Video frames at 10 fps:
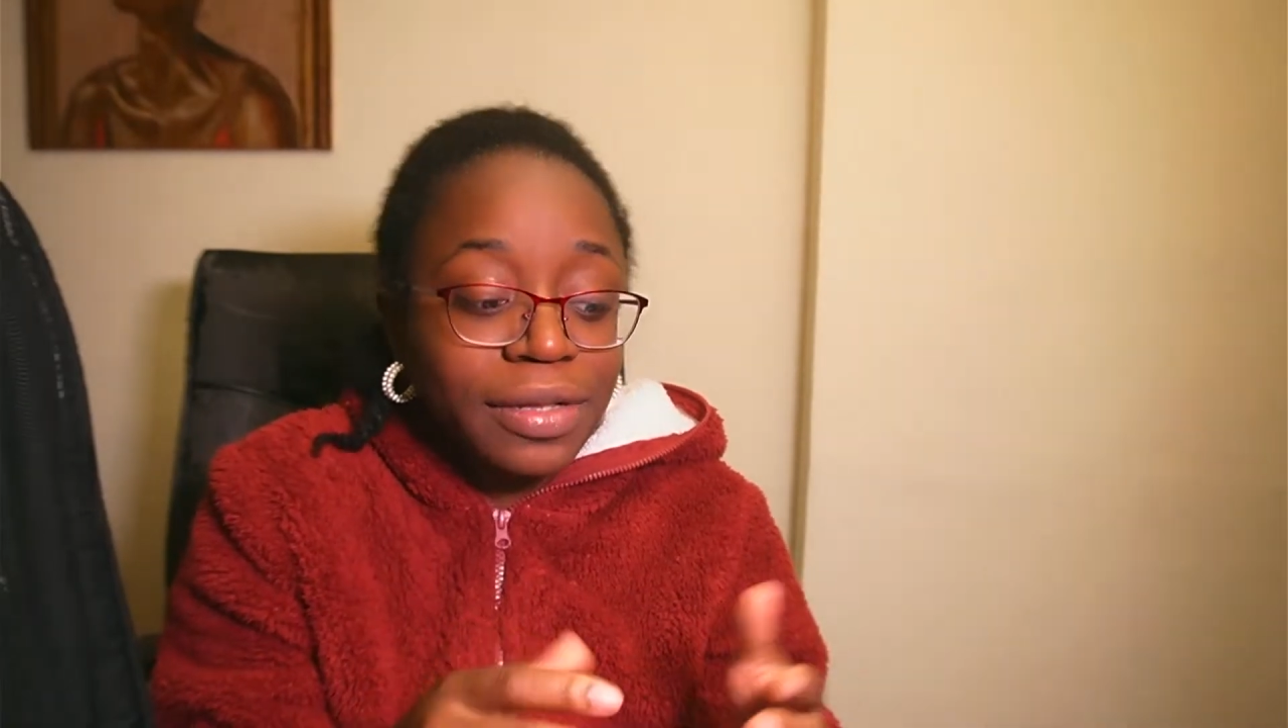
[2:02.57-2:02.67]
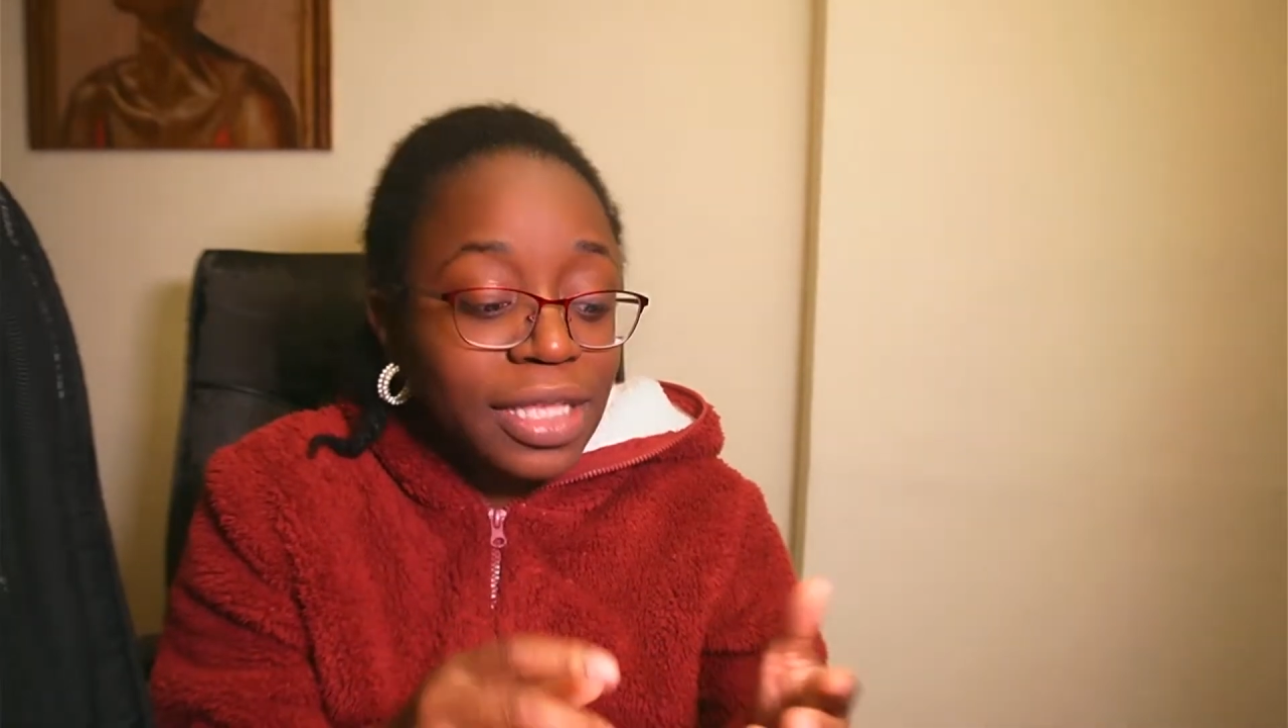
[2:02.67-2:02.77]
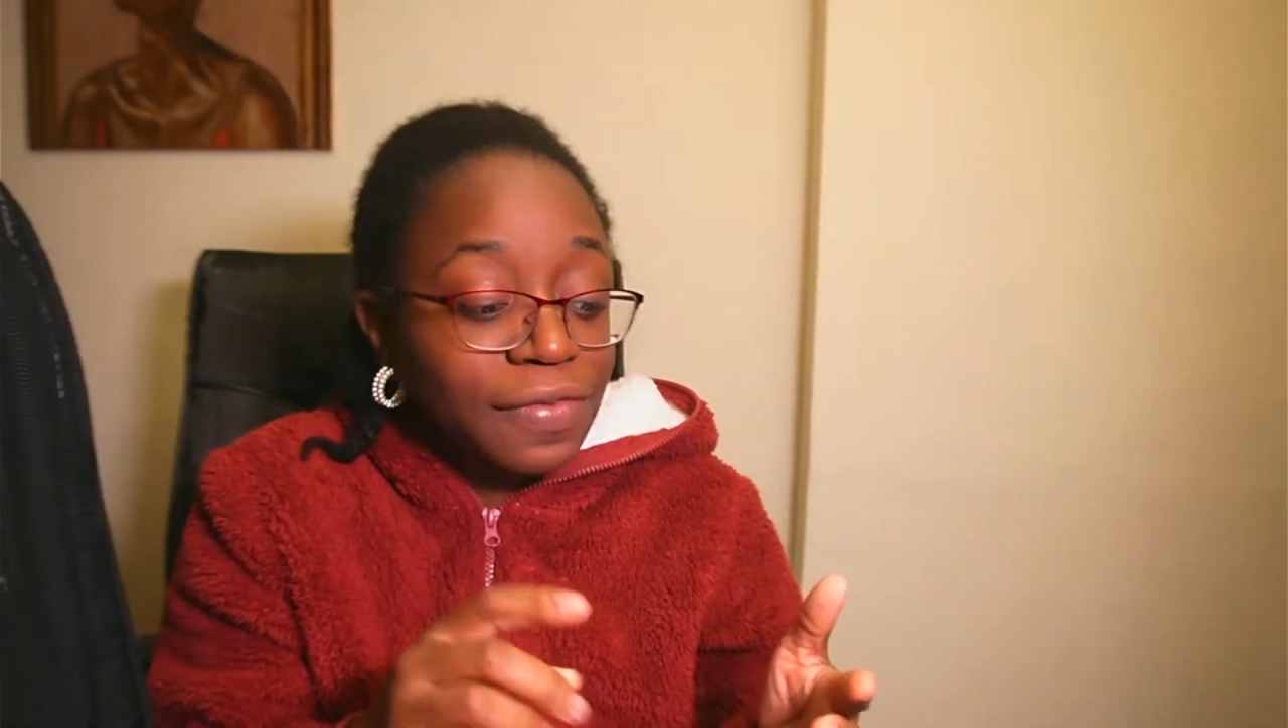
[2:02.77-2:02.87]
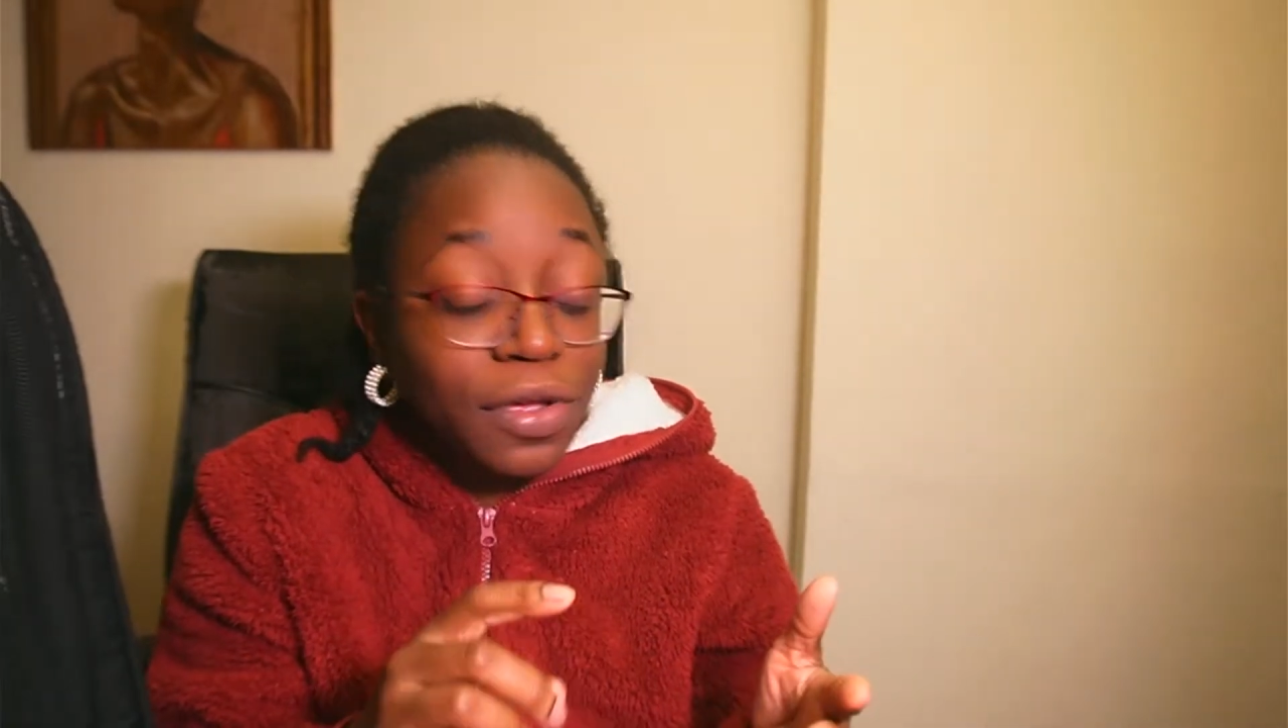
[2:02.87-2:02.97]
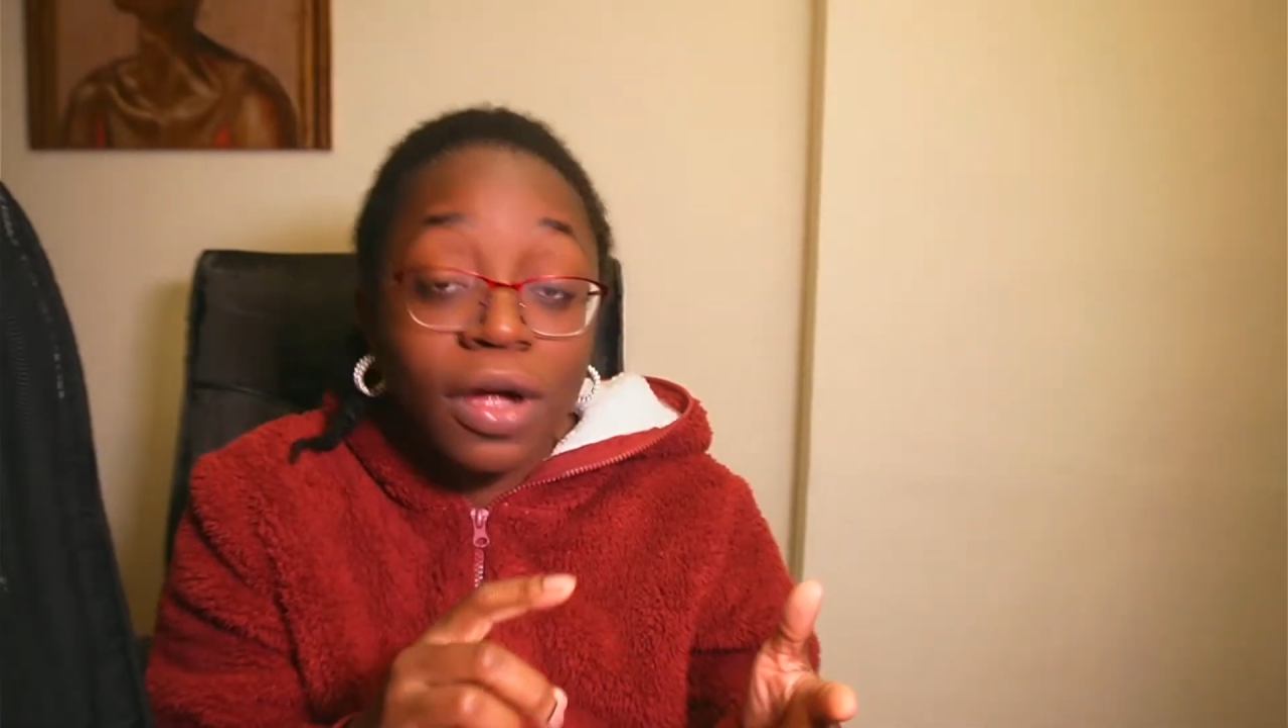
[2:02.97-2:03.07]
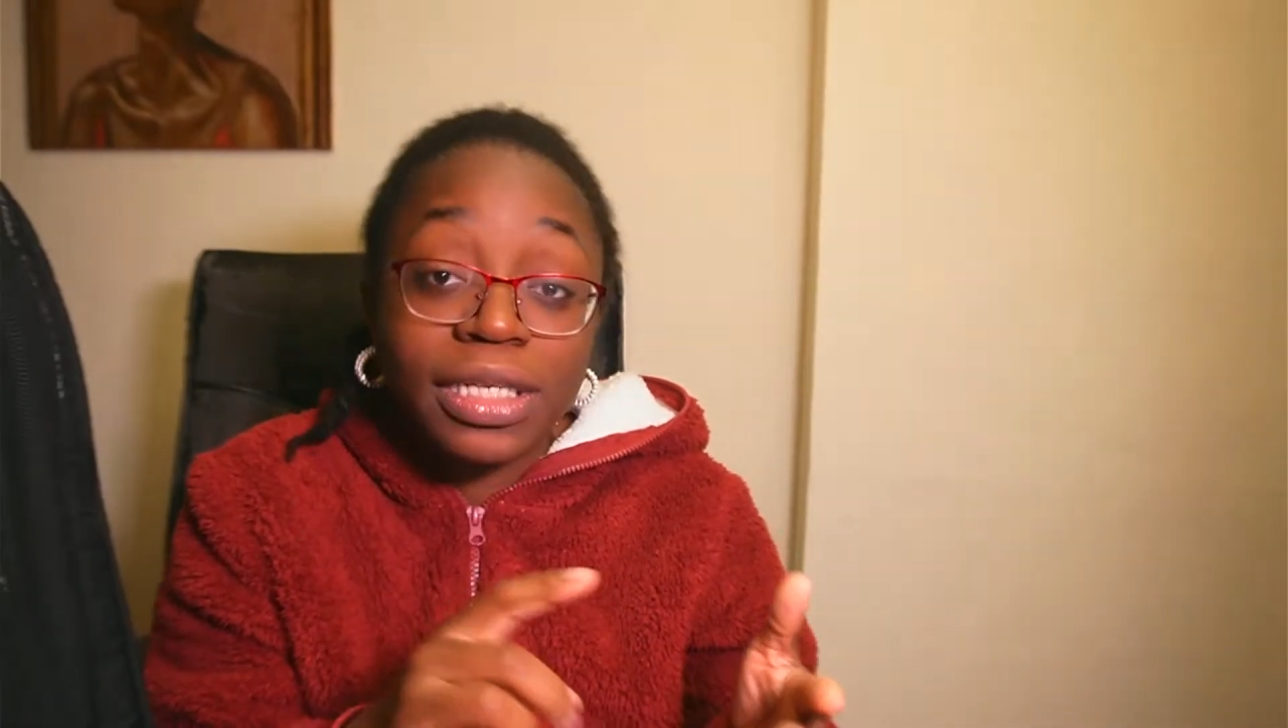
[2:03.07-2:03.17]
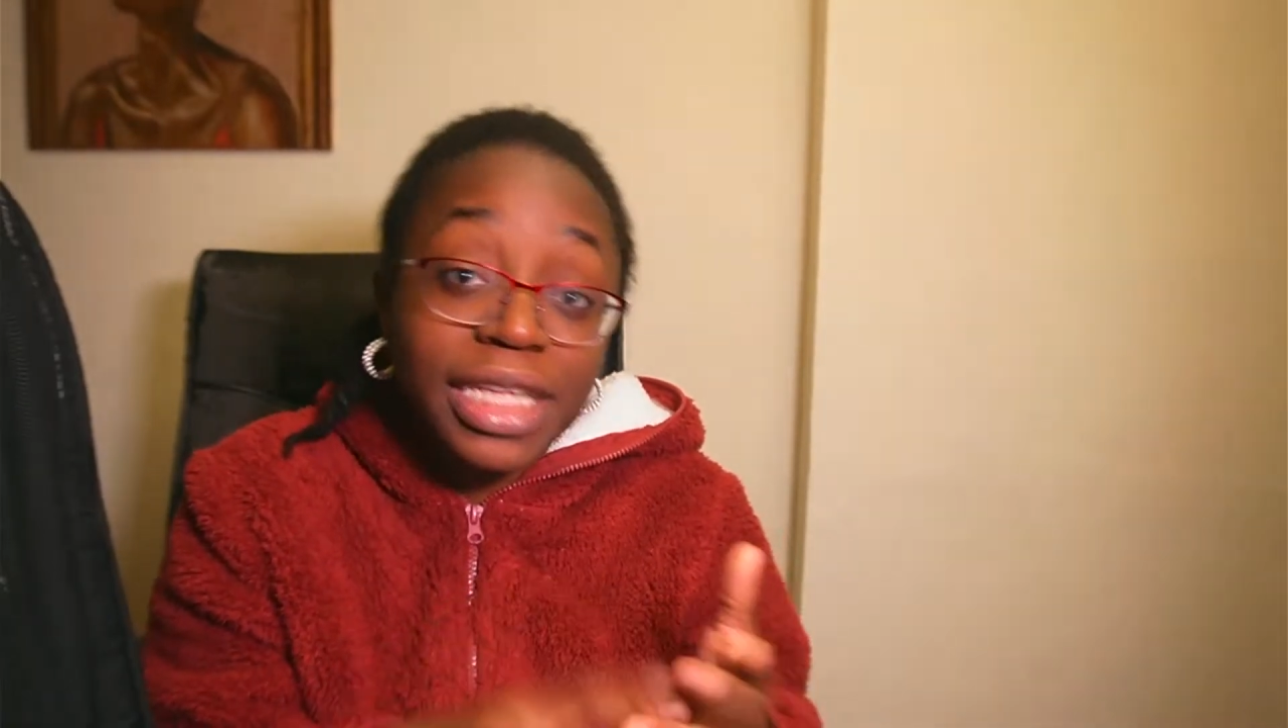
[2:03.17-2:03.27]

They've got